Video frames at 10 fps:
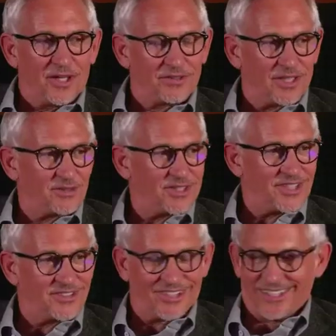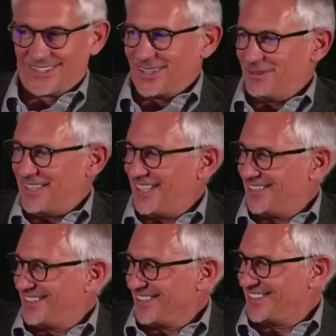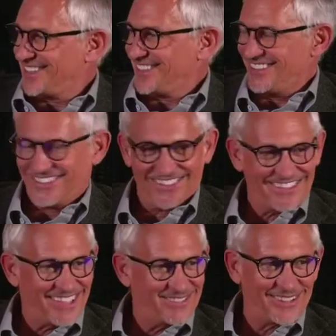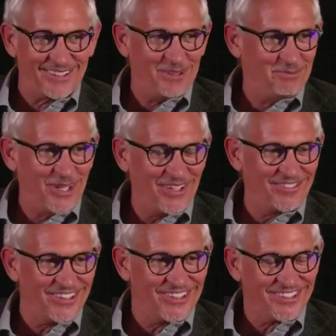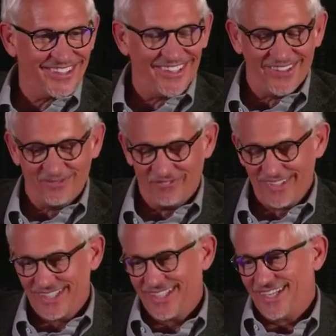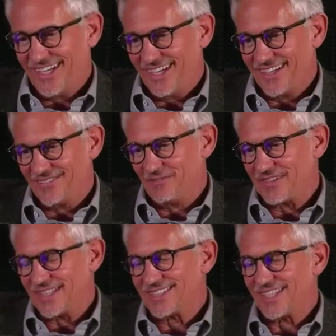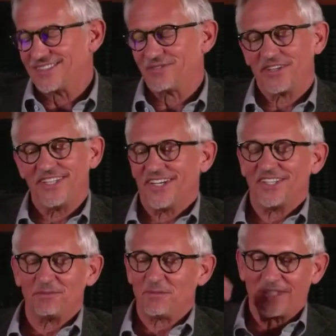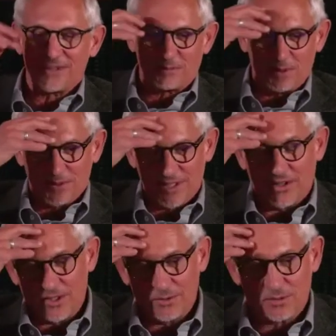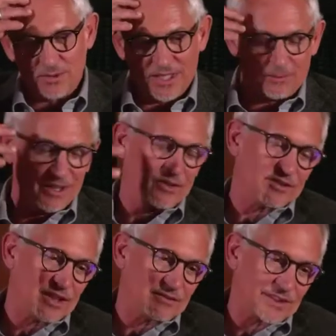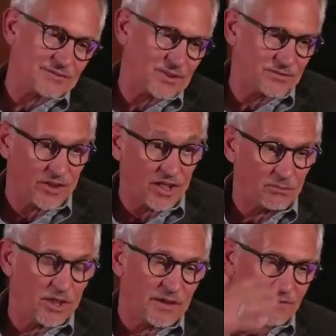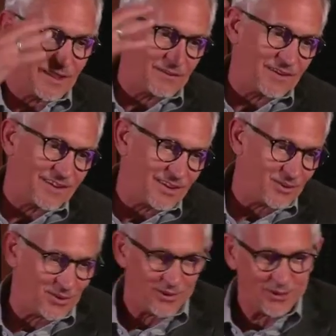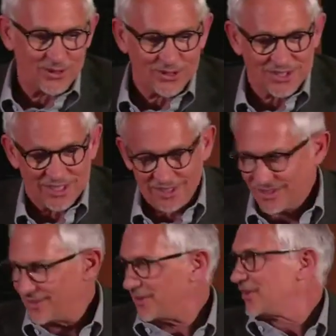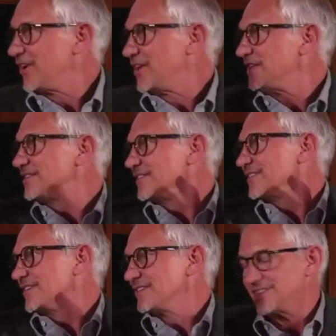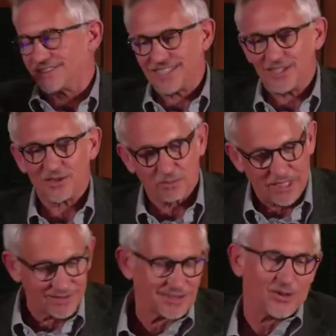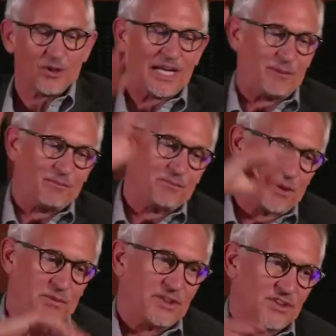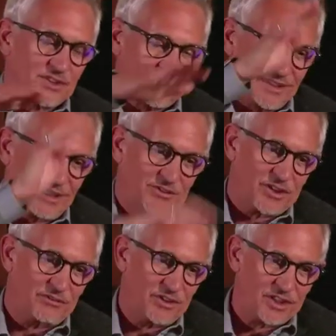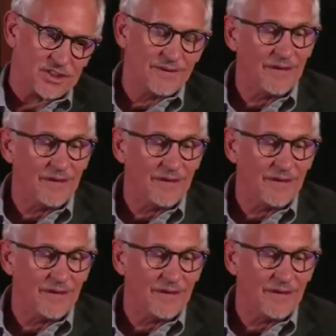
It's just absolutely marvellous. It's funny, though, because people say, you must be... I mean, I'm defined, but you just think, you know, they're earning zillions of pounds, and it all happened probably just after I finished.